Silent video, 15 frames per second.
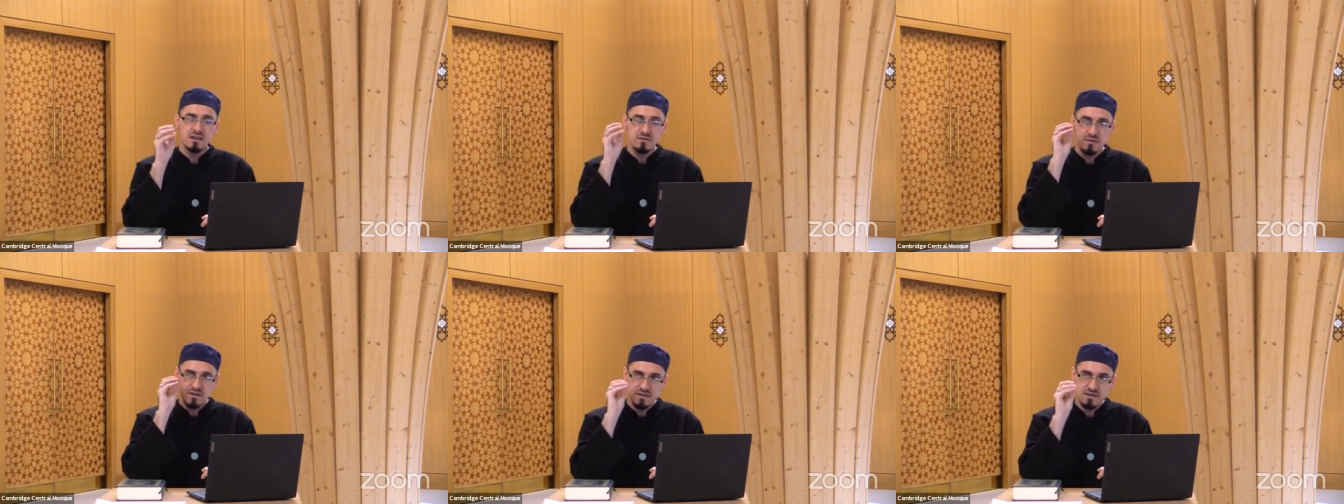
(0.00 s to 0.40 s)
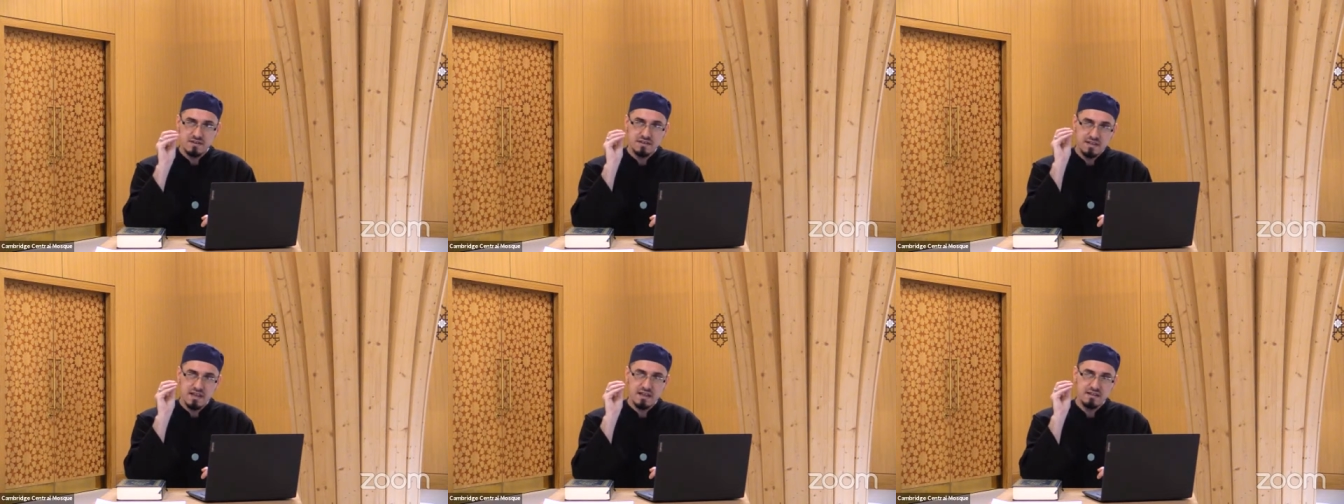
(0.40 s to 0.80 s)
you
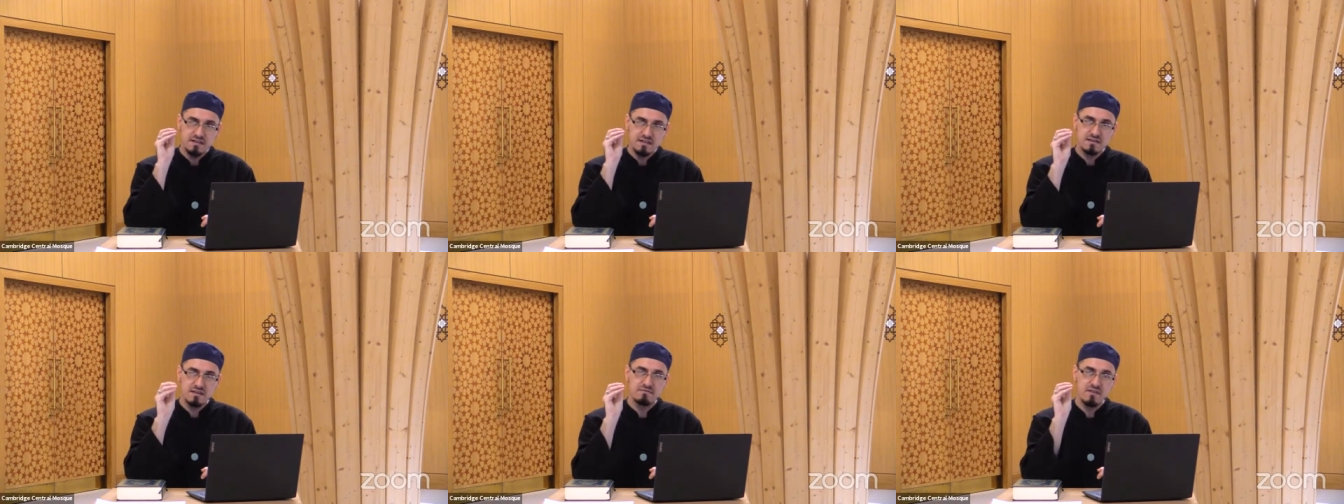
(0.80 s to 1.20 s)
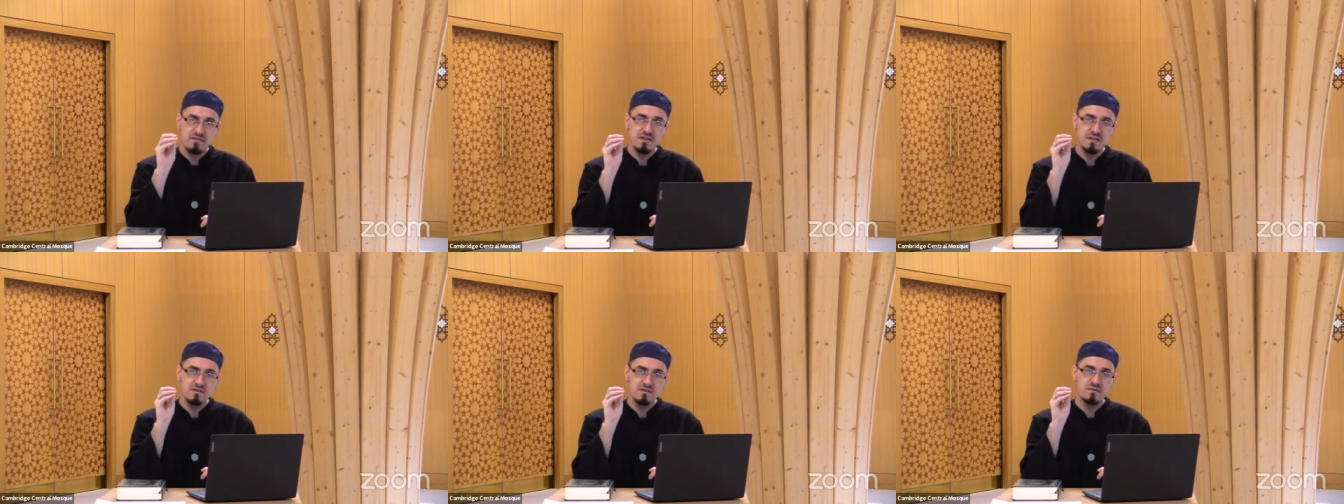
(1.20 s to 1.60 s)
understand the
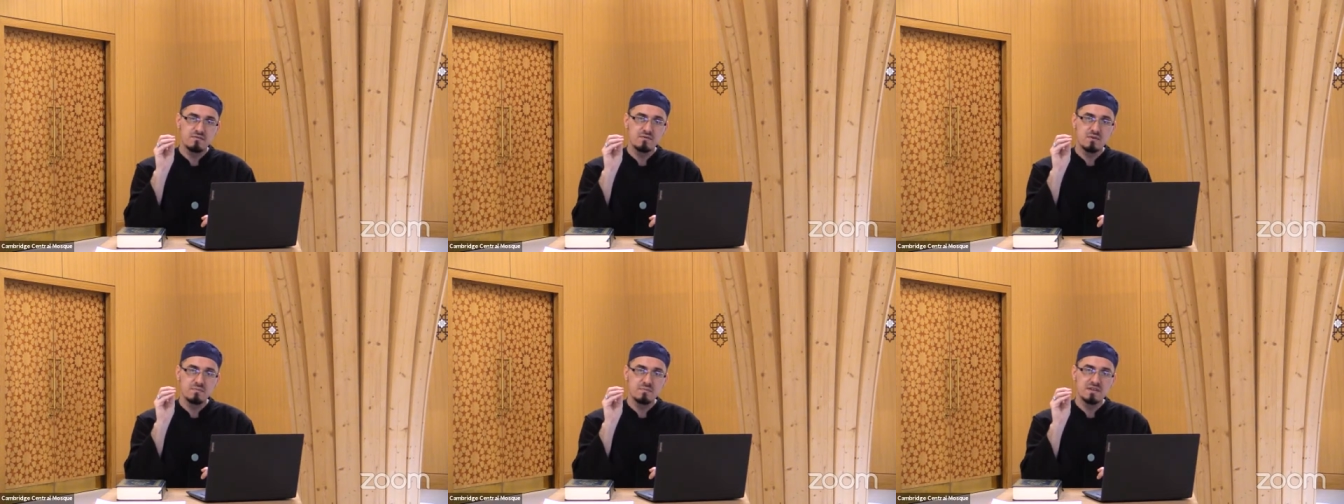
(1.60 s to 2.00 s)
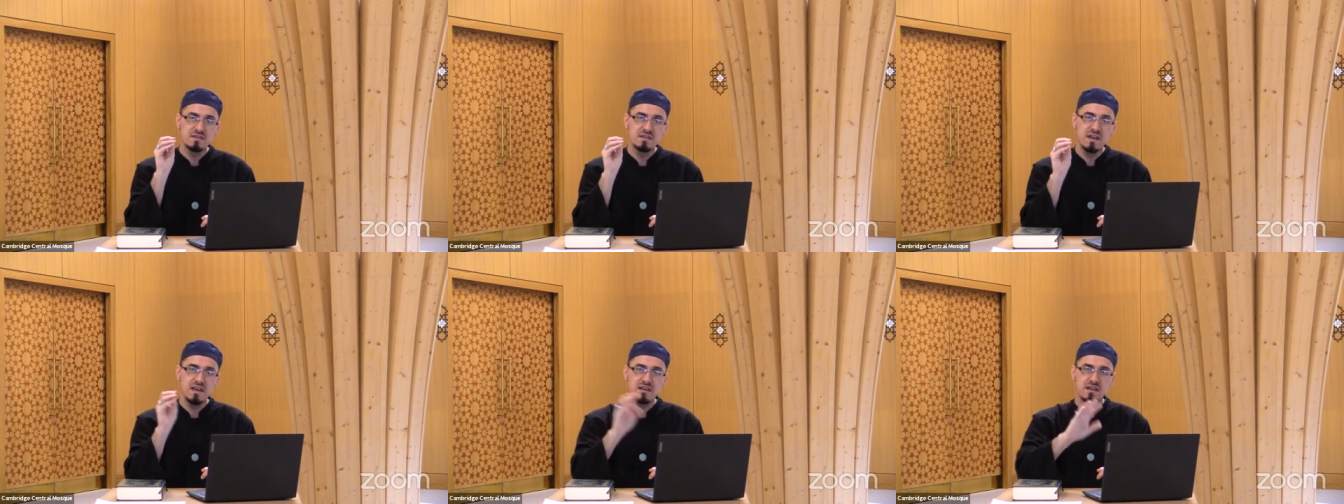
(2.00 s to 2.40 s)
severity of your
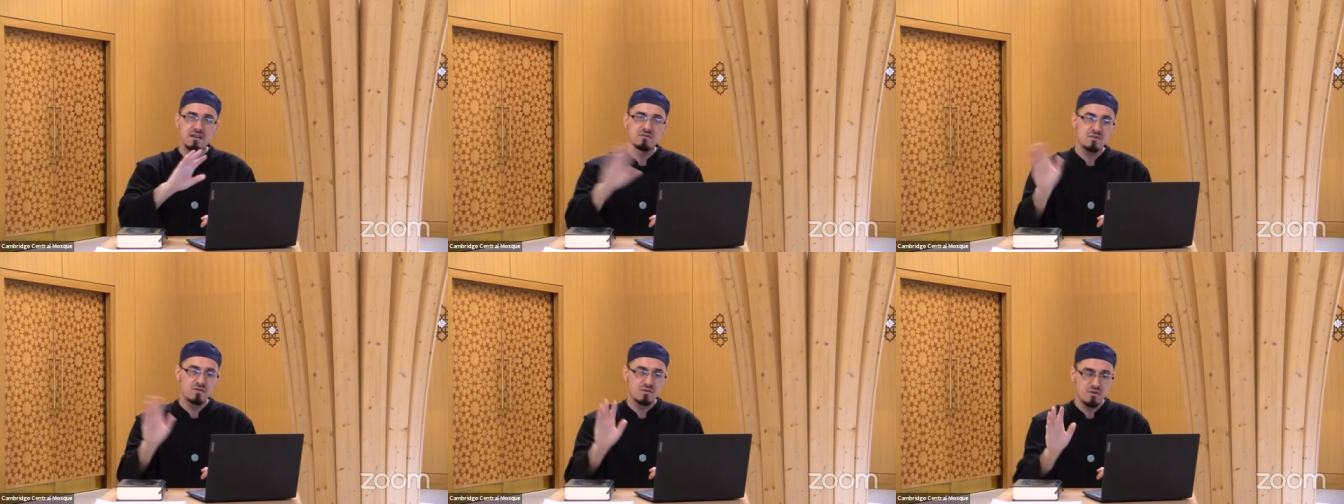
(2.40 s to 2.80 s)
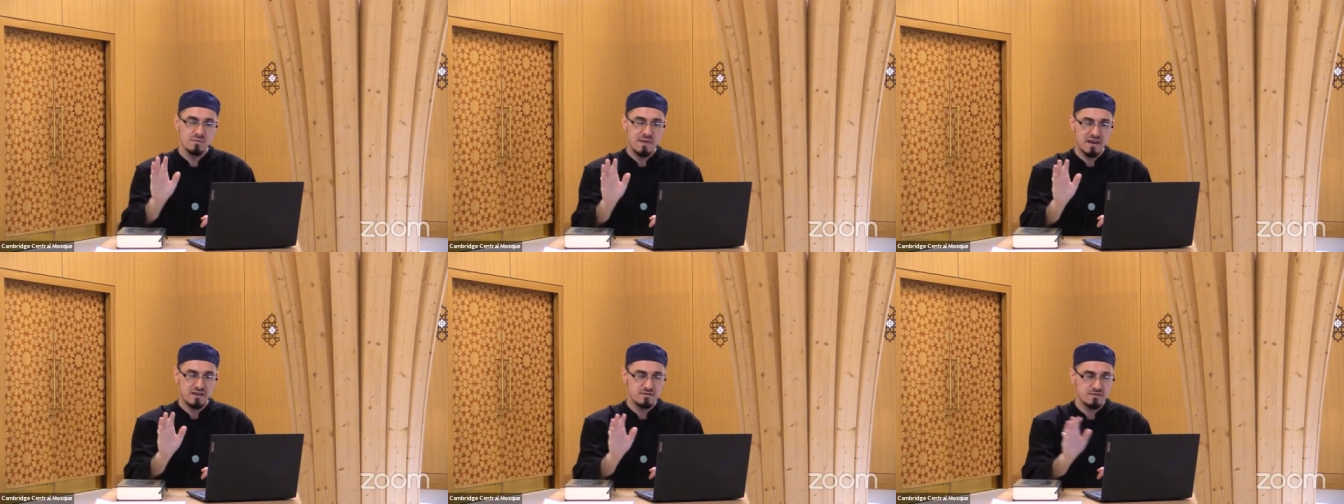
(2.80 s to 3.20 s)
mistake and you don't go
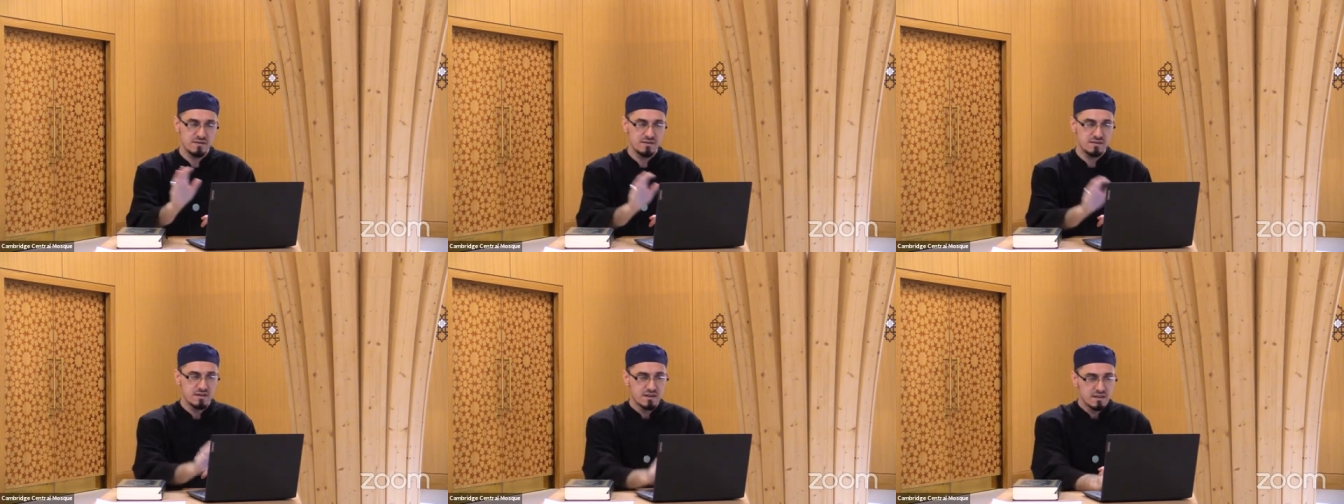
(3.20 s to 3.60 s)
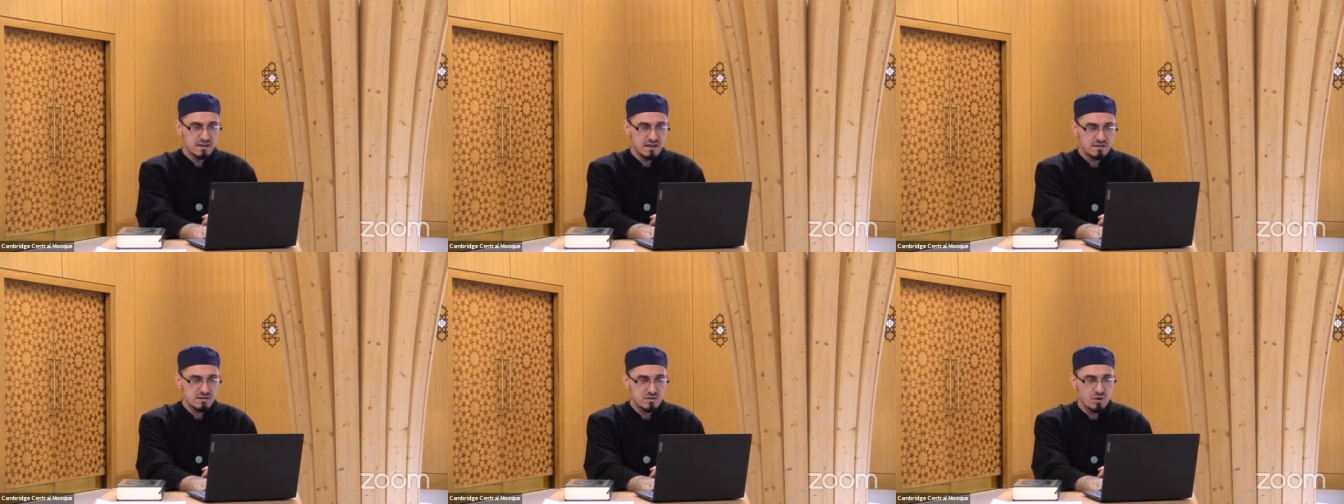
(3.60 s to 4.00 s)
back to it
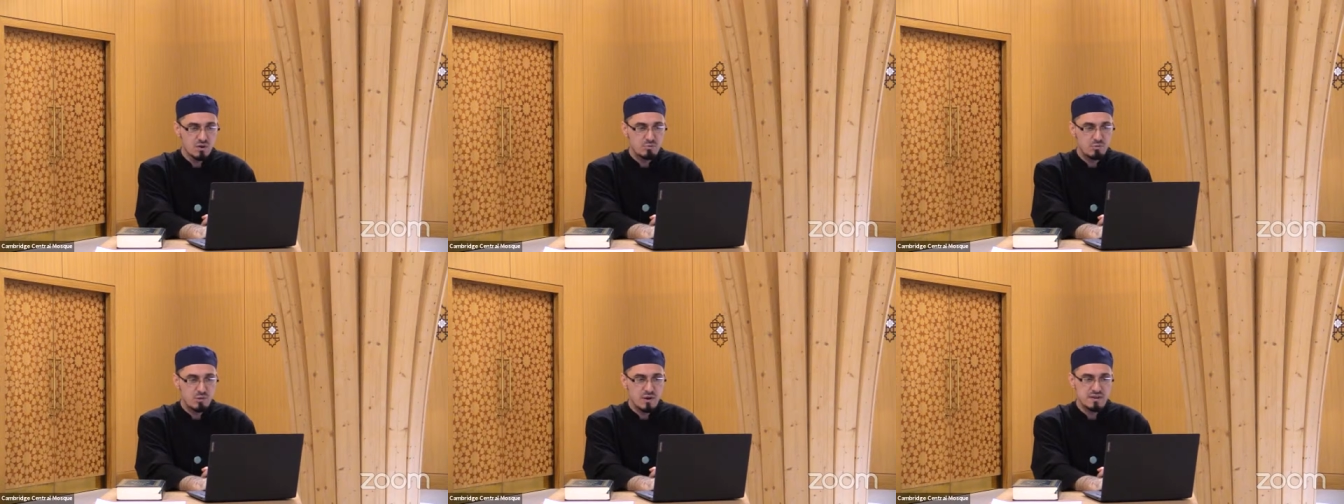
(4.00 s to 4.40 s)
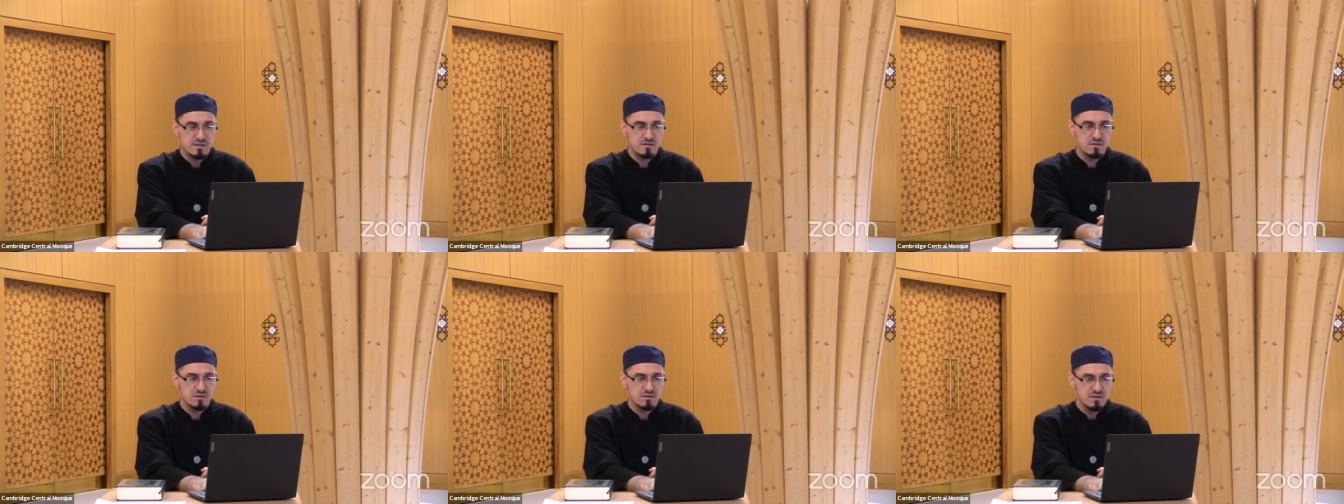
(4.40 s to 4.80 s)
that's the whole point
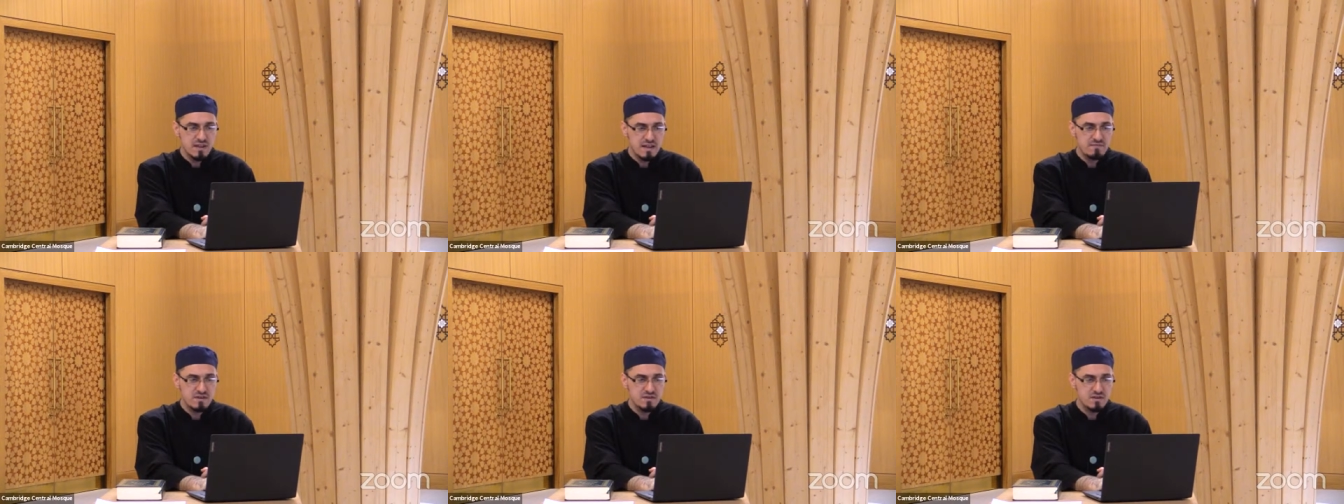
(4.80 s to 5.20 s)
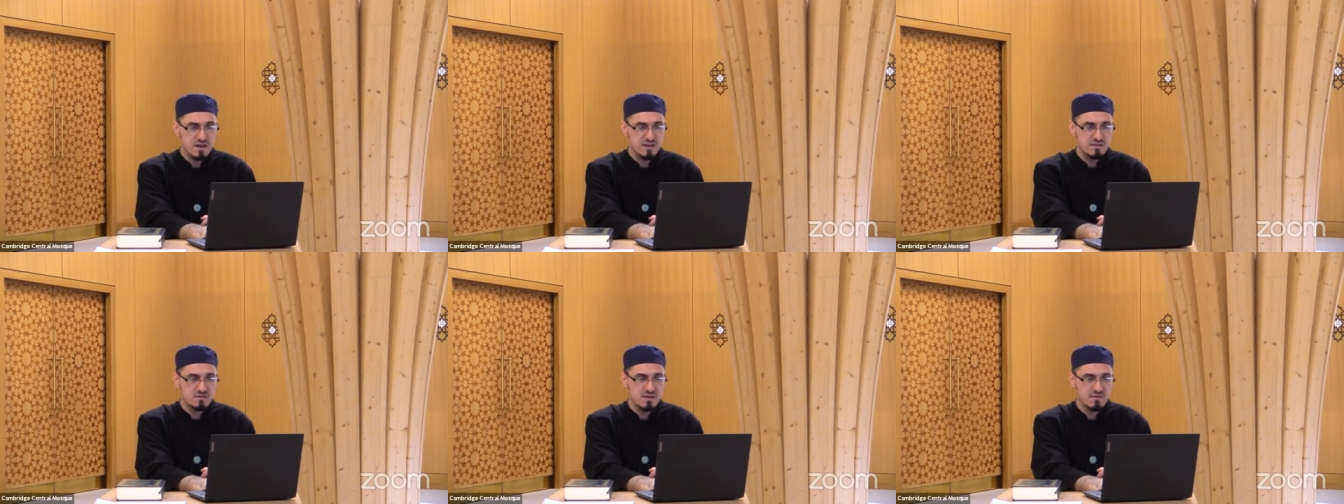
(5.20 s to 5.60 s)
so never
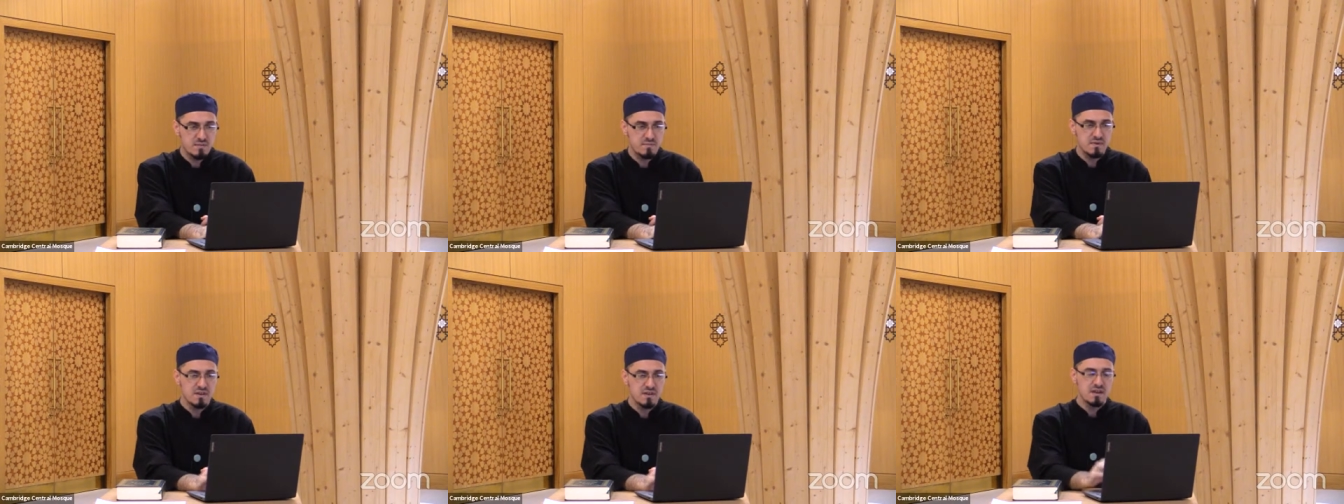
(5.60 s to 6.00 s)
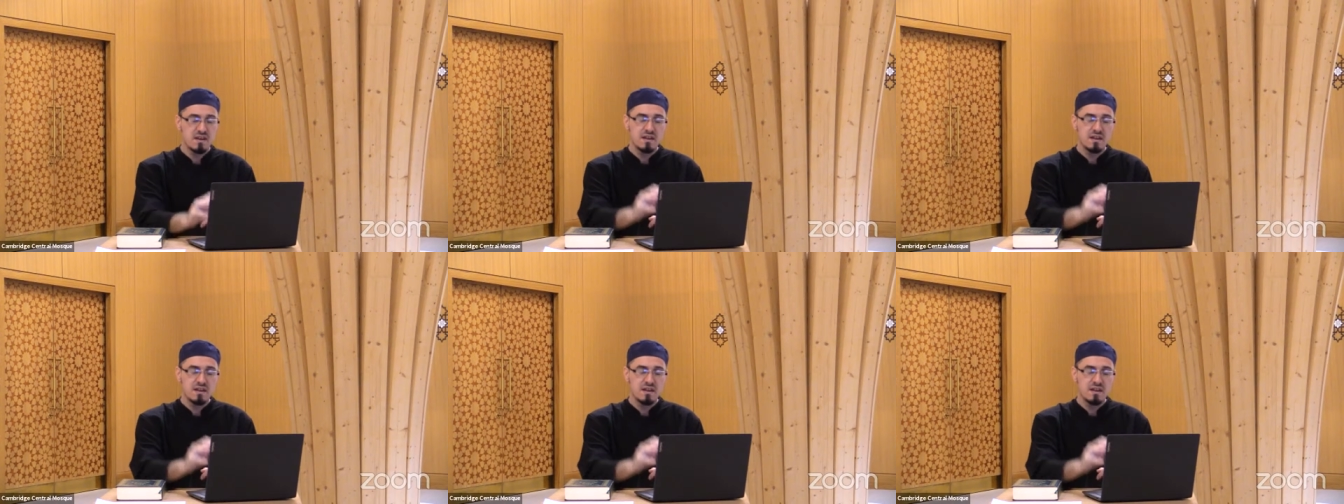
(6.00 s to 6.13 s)
try to give up